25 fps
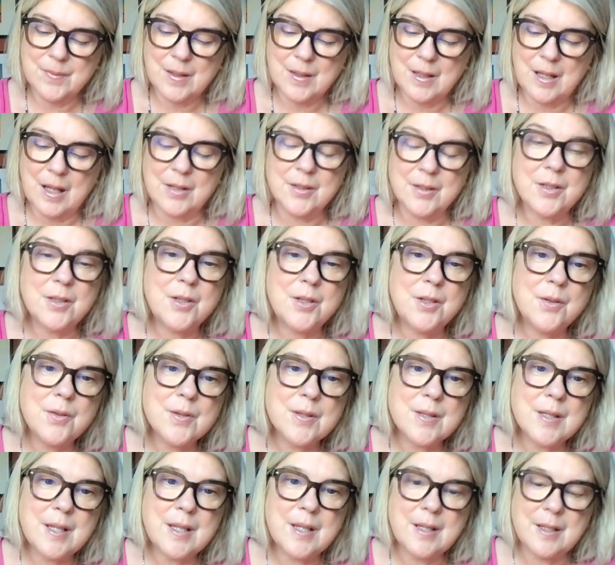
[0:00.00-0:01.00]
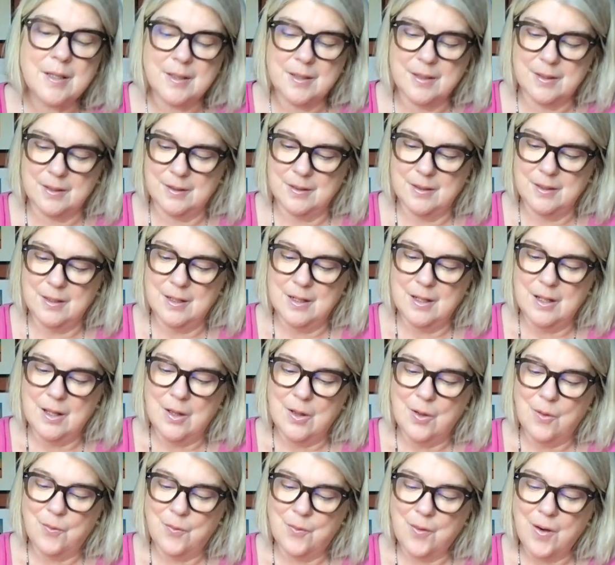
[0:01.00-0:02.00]
And did you see it,
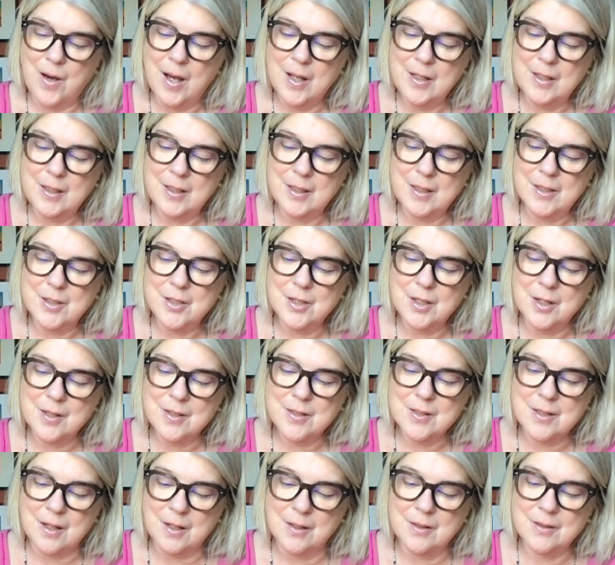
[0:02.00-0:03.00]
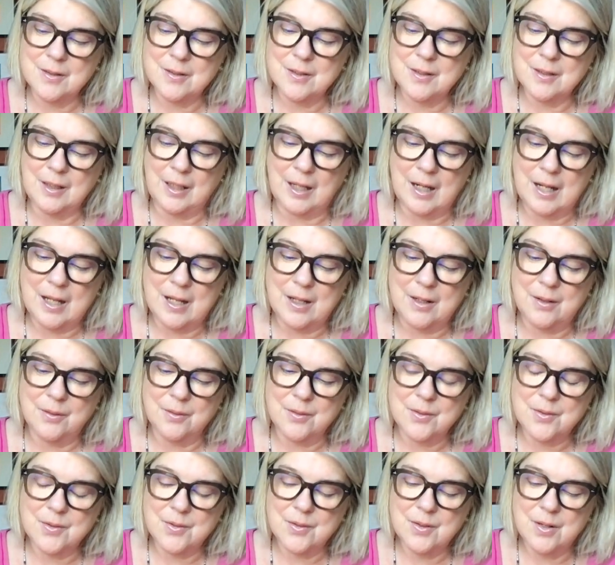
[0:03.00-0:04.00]
finally just under the
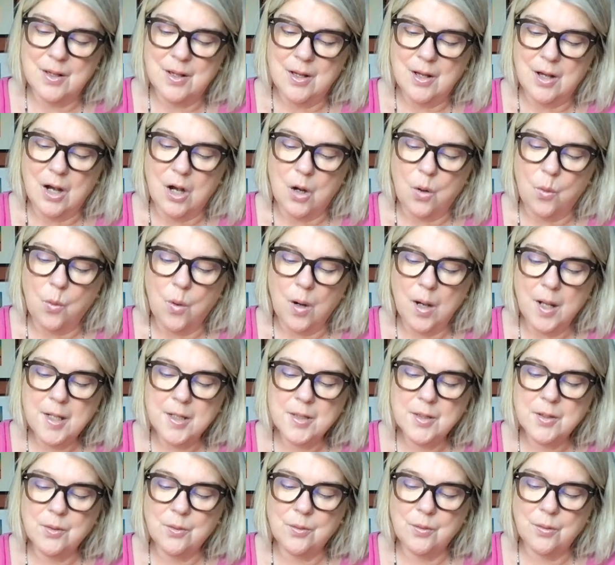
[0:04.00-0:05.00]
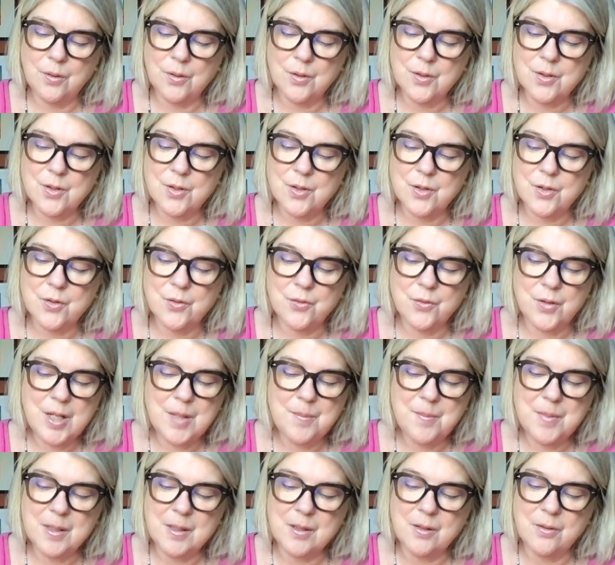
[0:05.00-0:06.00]
clouds, a white cross
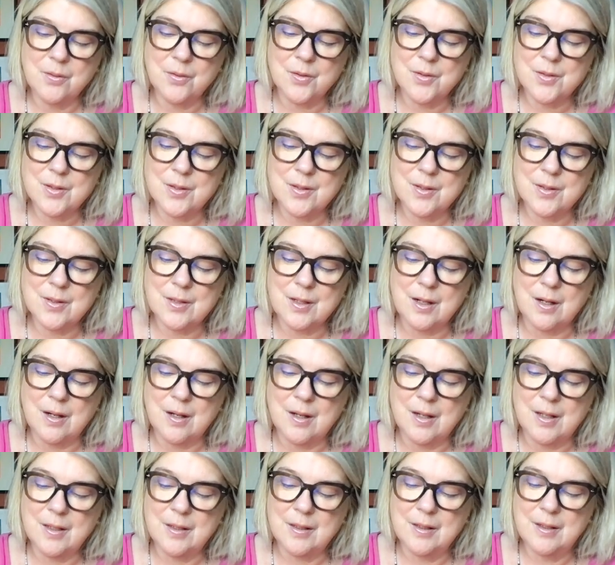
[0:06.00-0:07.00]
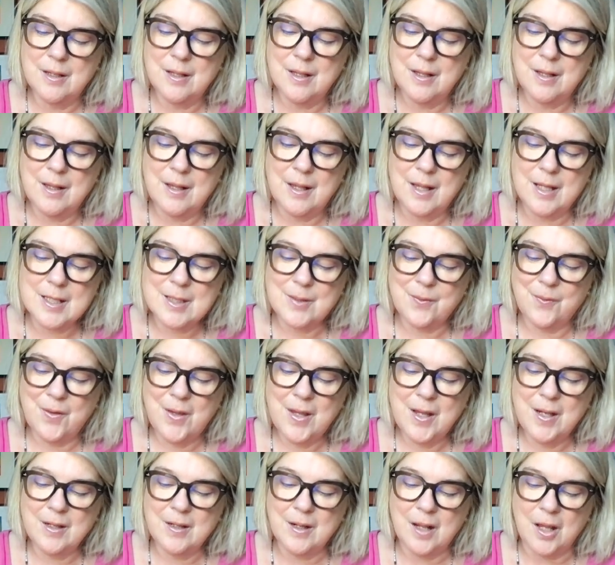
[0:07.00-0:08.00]
streaming across the sky, its
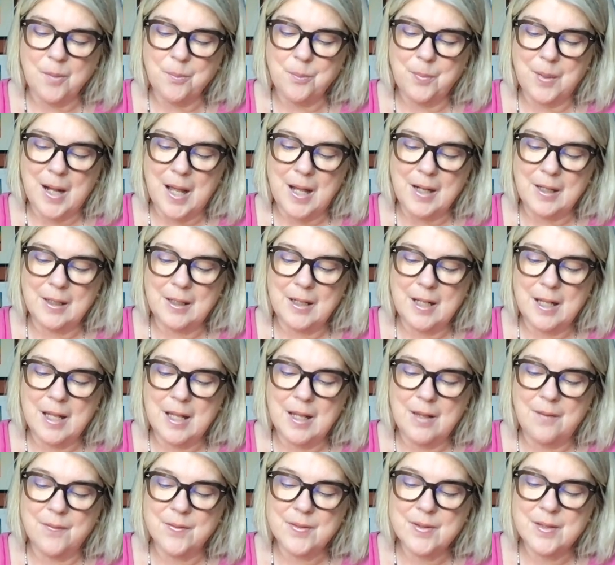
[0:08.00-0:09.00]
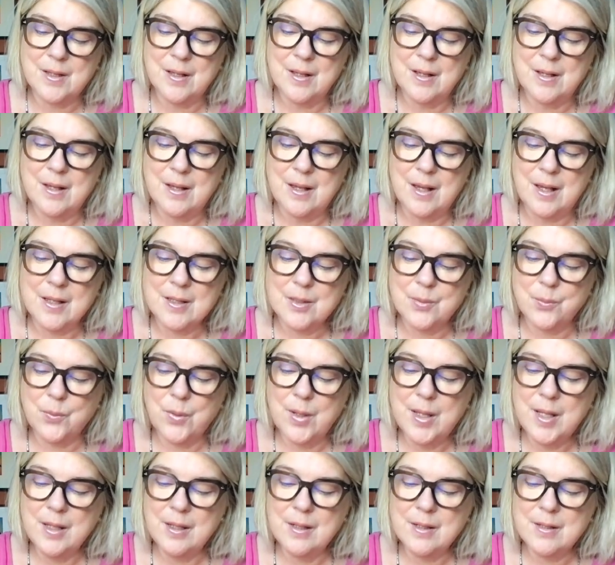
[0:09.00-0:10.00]
feet like black leaves, its
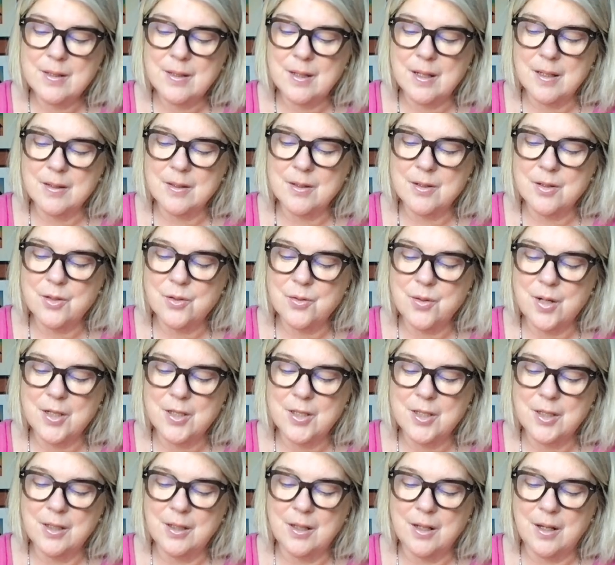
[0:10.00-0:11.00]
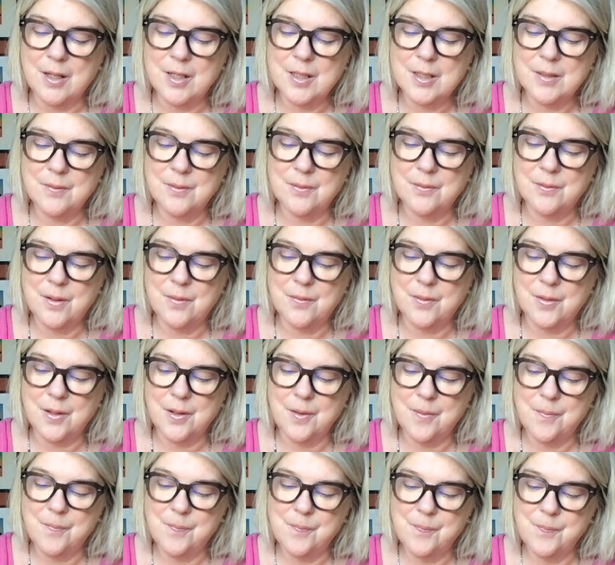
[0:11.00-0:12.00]
wings like the stretching light of the
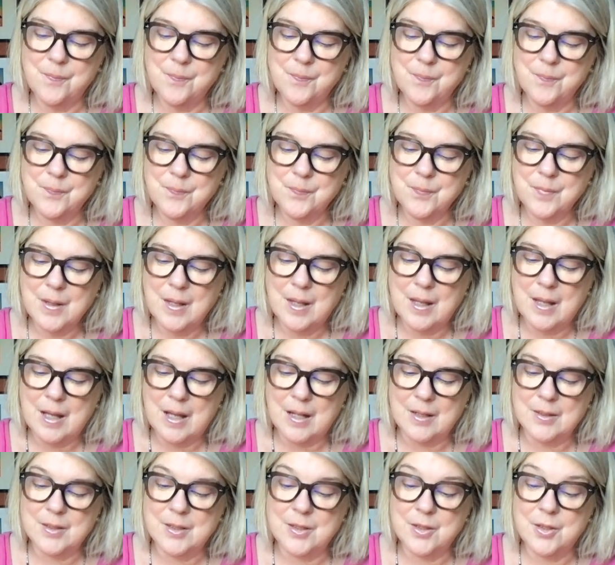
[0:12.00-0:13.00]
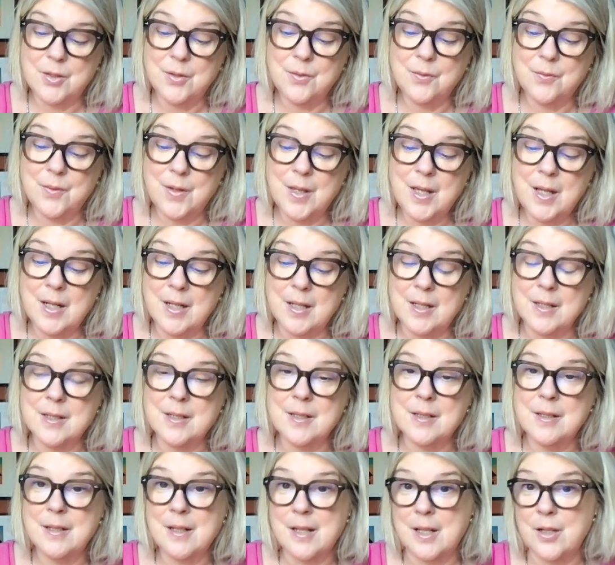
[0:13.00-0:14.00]
river? And did you feel
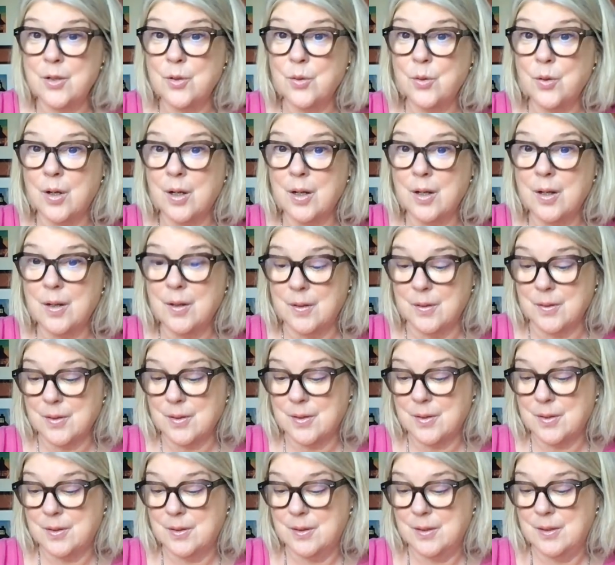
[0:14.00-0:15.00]
it in your heart?